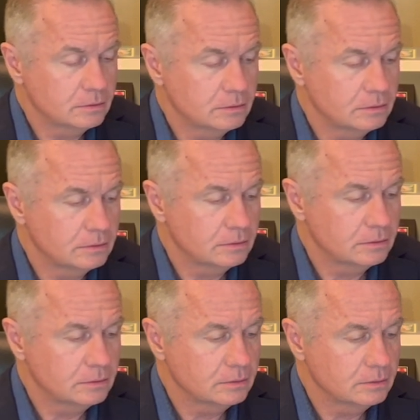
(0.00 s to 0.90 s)

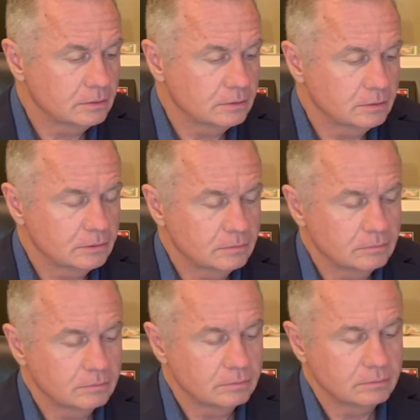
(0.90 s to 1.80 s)

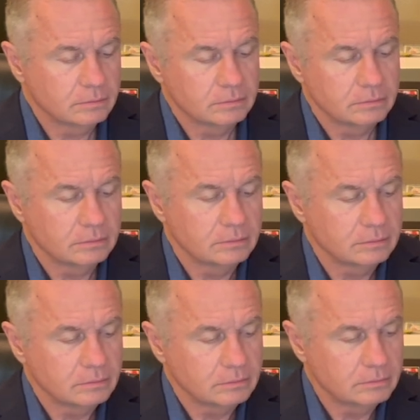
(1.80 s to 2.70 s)

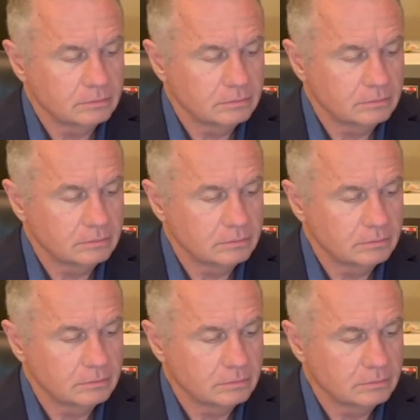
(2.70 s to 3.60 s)
[no speech]